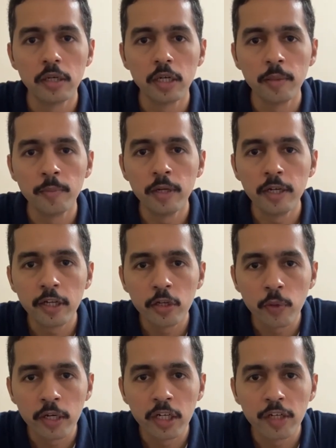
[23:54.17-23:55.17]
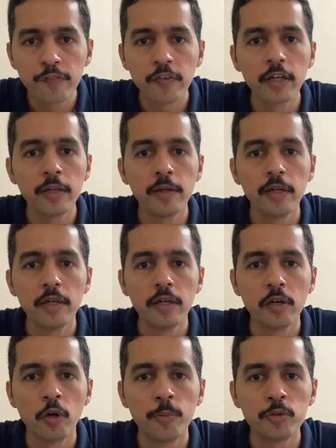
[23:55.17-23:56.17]
ability to identify
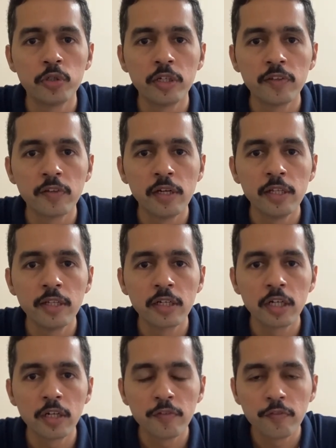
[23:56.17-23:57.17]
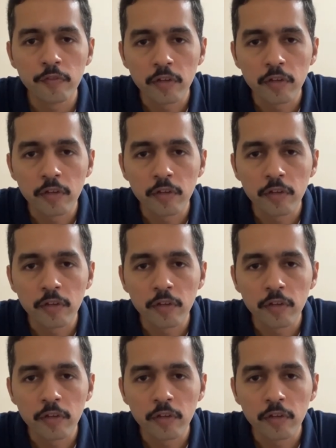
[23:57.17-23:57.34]
opportunities early in the curve,